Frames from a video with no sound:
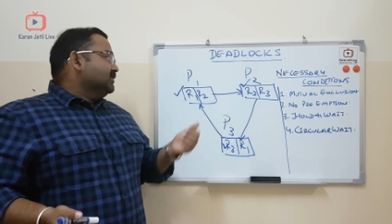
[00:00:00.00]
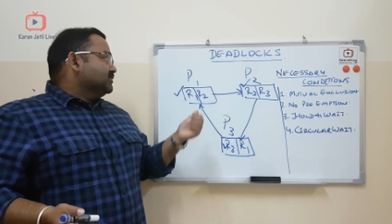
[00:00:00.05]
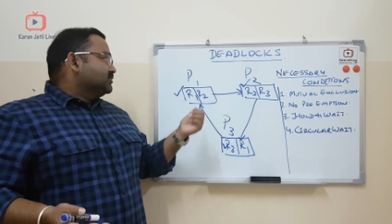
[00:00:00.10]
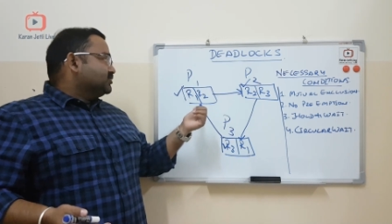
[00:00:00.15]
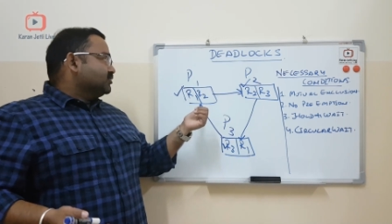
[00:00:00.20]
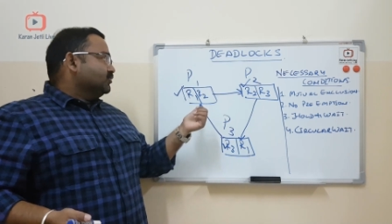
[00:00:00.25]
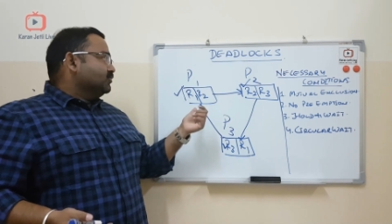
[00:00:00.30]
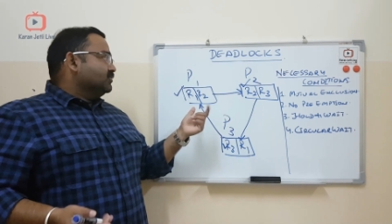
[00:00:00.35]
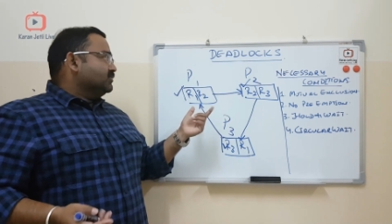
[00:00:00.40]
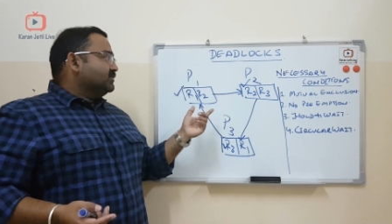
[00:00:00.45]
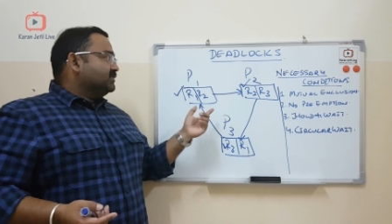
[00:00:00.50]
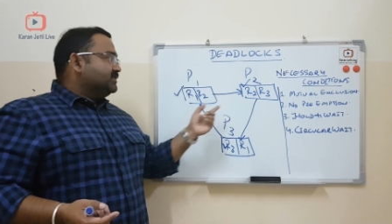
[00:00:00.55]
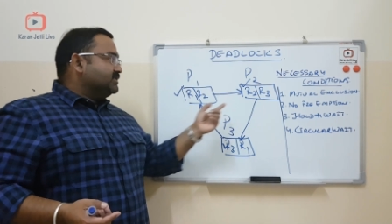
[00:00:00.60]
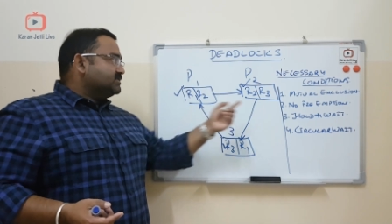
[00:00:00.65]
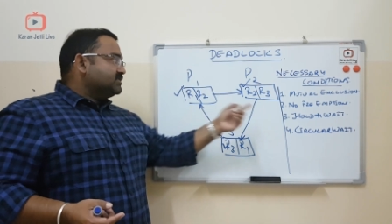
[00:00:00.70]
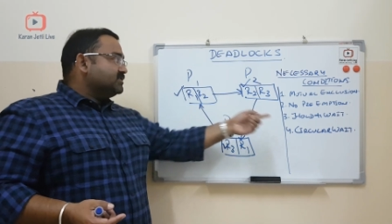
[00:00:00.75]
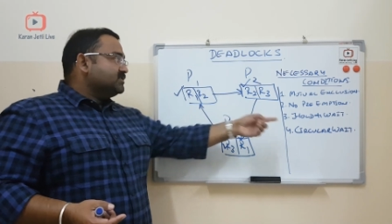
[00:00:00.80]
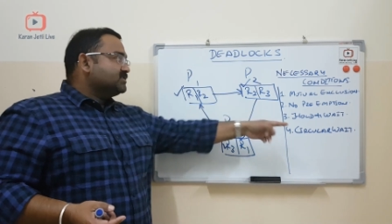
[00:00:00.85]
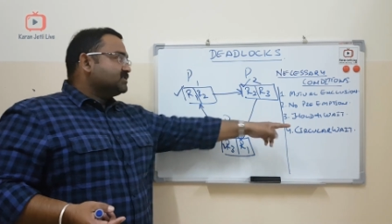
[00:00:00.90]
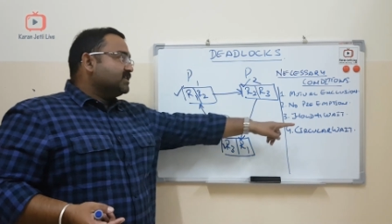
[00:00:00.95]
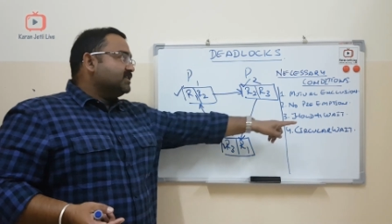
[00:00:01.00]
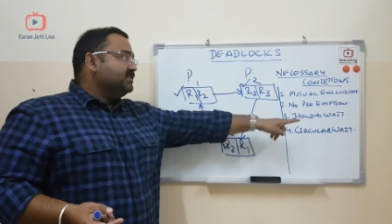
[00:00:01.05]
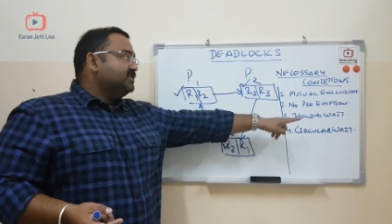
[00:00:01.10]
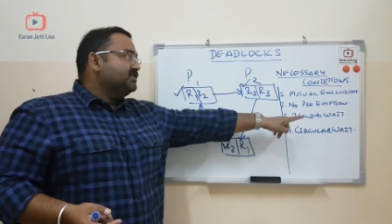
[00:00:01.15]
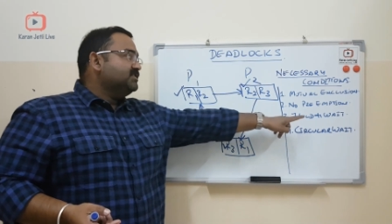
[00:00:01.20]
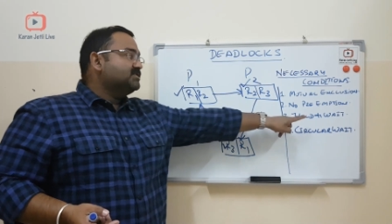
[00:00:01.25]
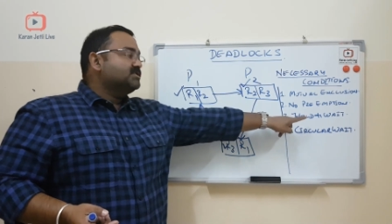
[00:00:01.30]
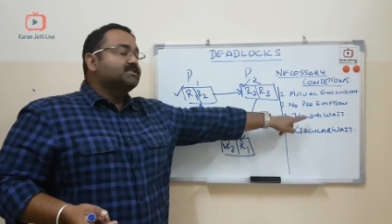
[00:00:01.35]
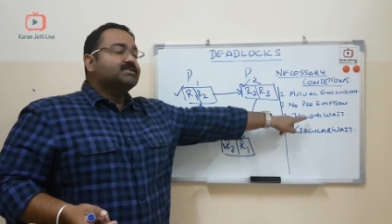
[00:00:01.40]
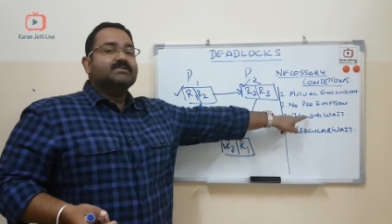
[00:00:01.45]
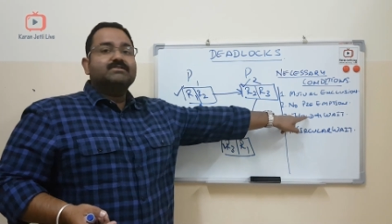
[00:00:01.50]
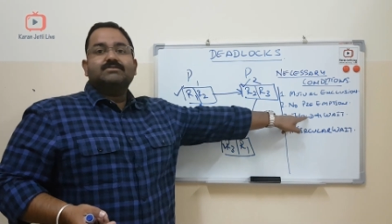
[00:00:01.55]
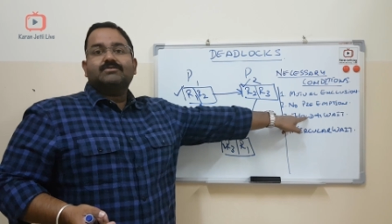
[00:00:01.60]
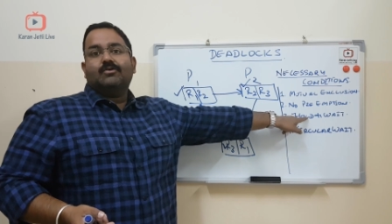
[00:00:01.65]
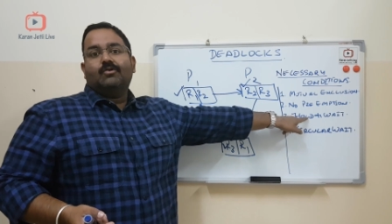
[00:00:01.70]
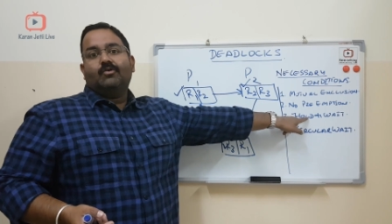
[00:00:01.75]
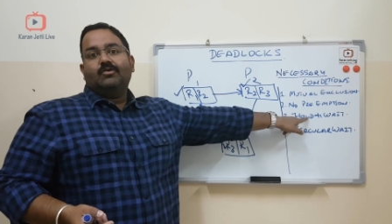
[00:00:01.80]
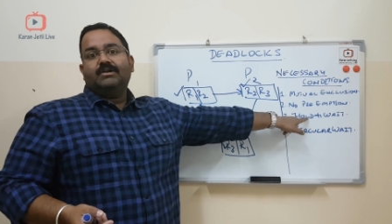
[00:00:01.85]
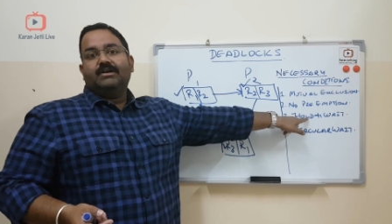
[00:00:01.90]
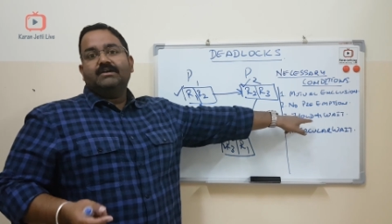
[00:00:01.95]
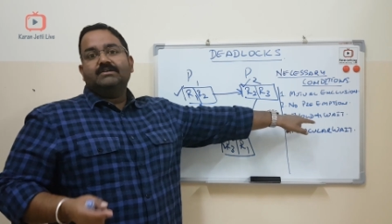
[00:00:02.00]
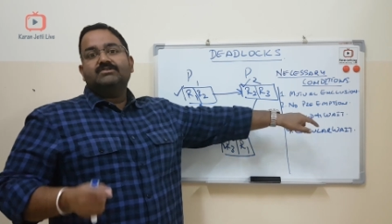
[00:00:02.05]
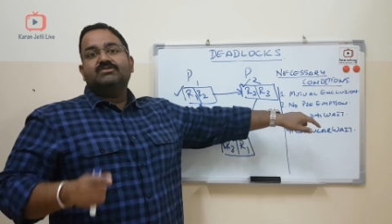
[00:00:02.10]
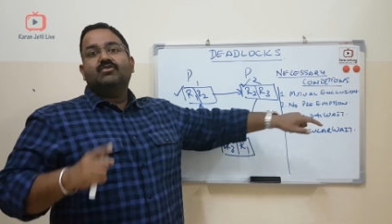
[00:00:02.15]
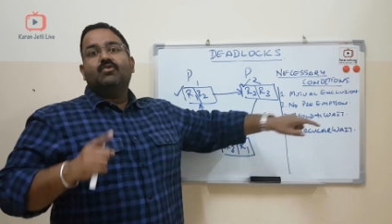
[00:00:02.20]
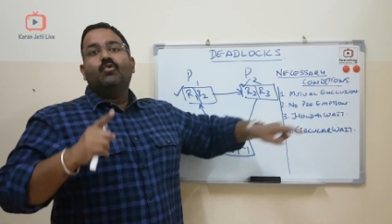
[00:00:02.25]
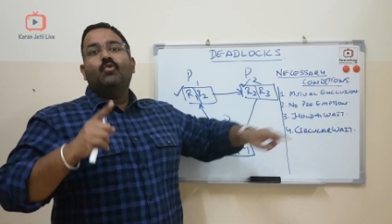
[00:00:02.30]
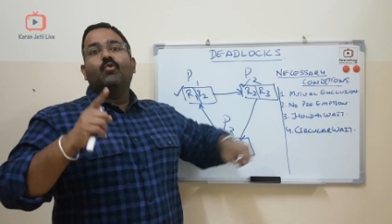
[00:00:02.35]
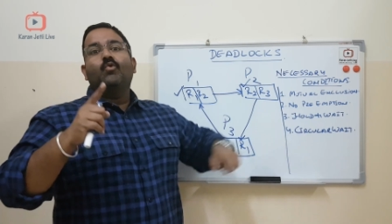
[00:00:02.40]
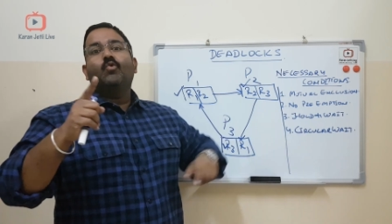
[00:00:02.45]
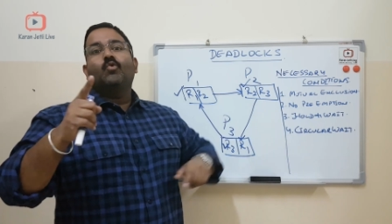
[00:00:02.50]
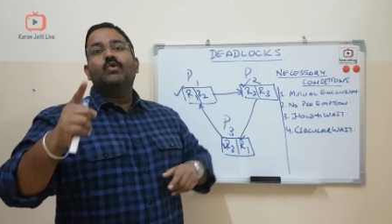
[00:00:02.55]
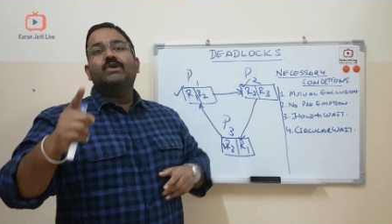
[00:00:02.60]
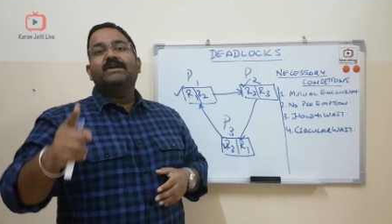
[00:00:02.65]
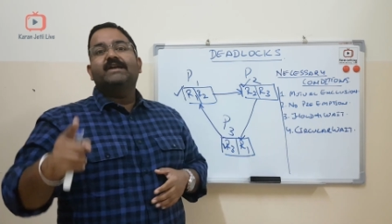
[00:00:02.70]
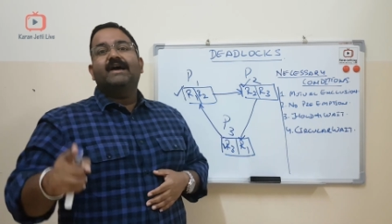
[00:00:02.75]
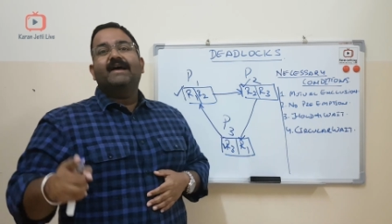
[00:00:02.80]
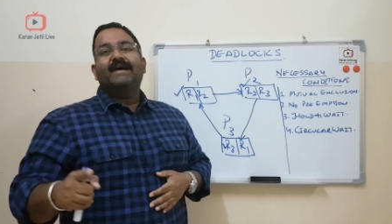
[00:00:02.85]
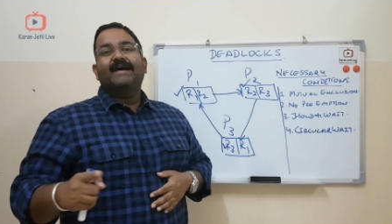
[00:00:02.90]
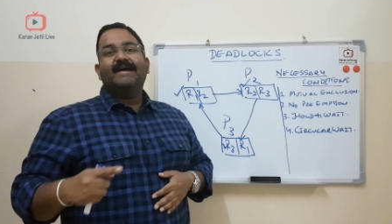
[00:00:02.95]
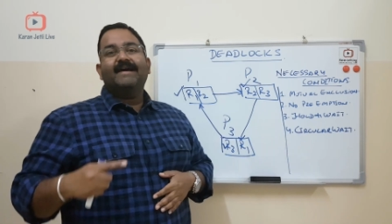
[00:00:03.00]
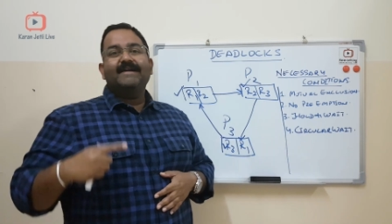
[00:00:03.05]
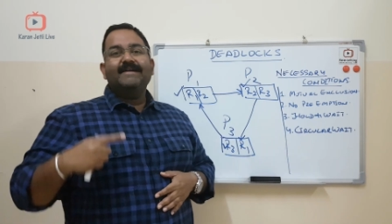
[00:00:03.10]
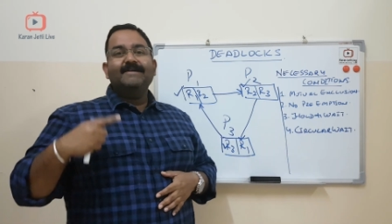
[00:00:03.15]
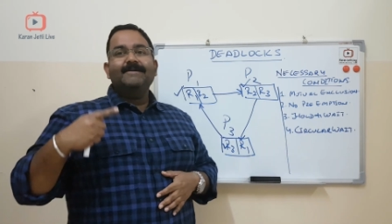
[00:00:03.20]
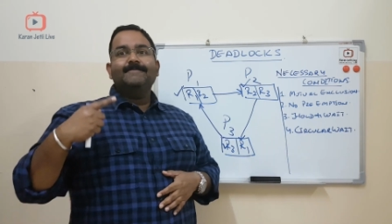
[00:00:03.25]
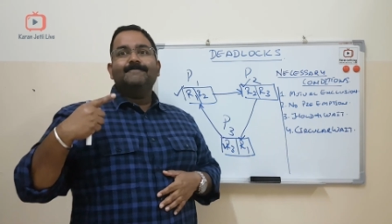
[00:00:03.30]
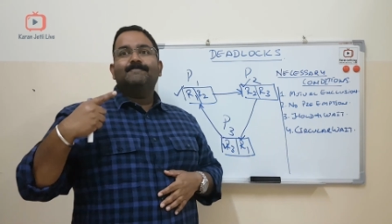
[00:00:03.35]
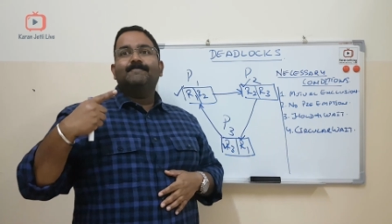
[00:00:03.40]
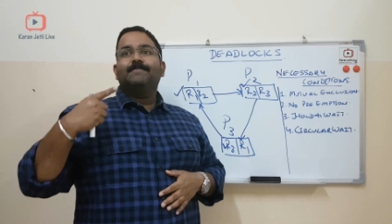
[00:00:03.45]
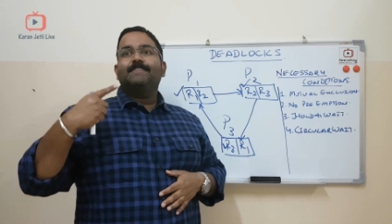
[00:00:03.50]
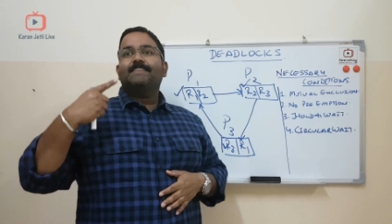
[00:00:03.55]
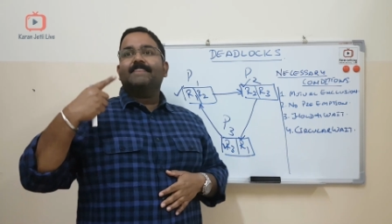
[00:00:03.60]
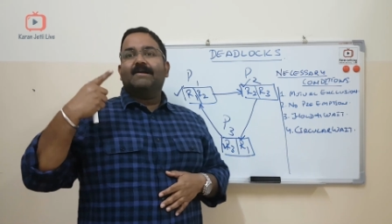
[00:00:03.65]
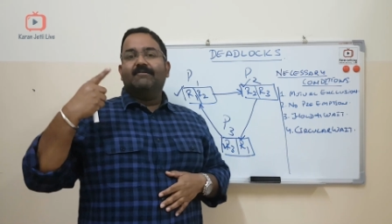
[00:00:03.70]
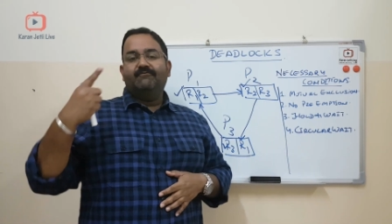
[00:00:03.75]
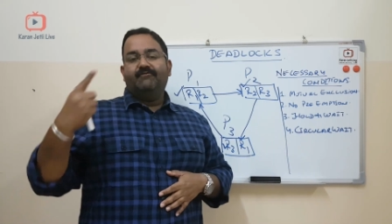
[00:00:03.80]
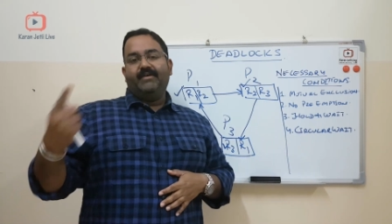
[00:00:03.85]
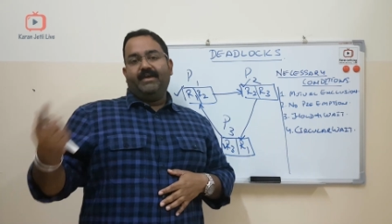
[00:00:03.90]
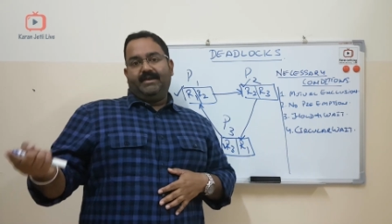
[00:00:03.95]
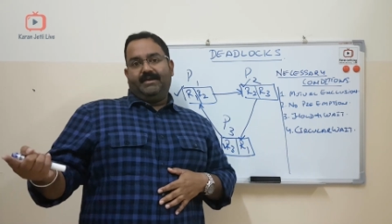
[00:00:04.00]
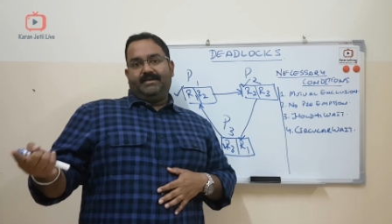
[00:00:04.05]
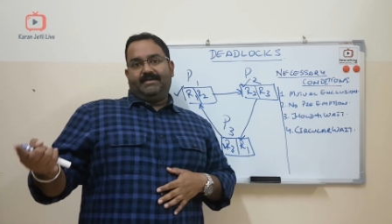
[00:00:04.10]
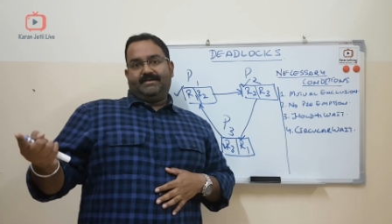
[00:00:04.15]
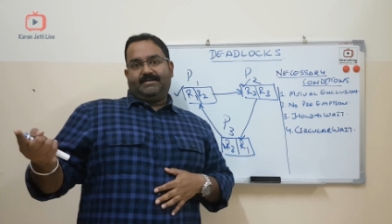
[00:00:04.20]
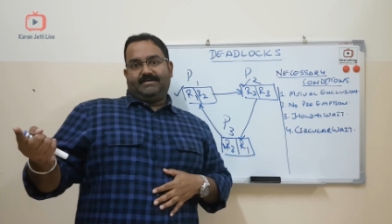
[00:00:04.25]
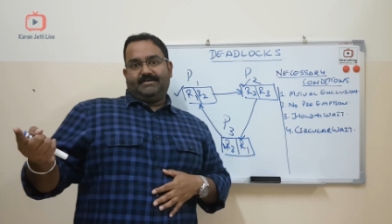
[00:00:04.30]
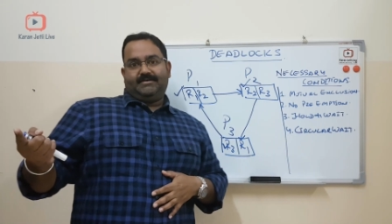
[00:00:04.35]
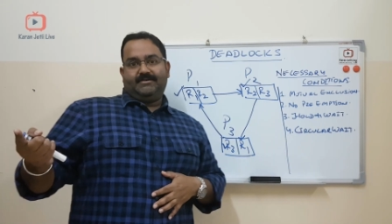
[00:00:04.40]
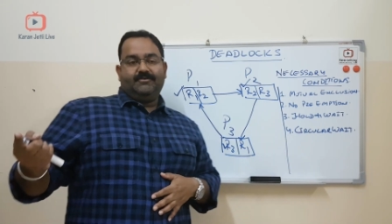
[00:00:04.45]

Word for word: So this is condition is called as hold and wait.